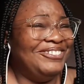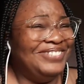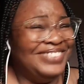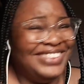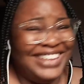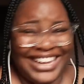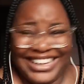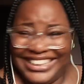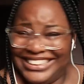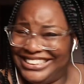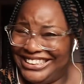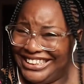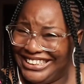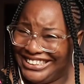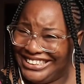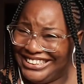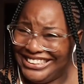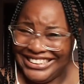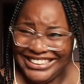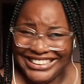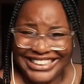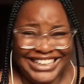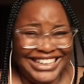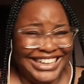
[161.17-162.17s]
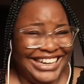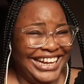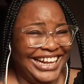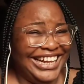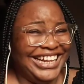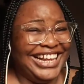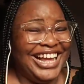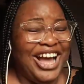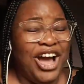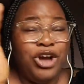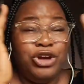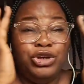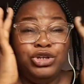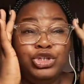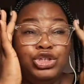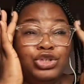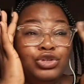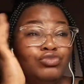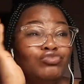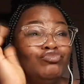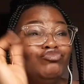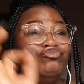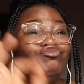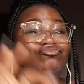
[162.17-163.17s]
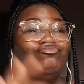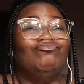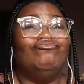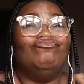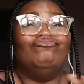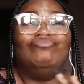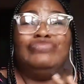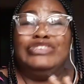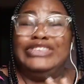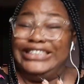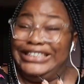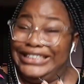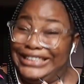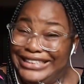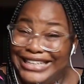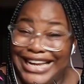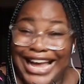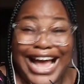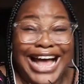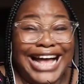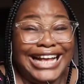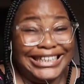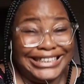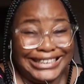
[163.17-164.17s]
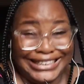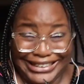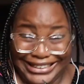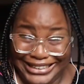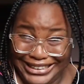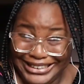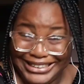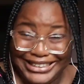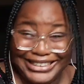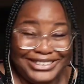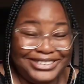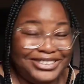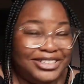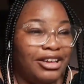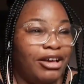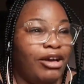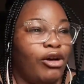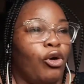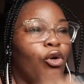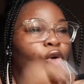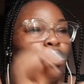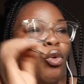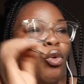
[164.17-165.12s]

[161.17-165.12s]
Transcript: i am digesting it. That she has this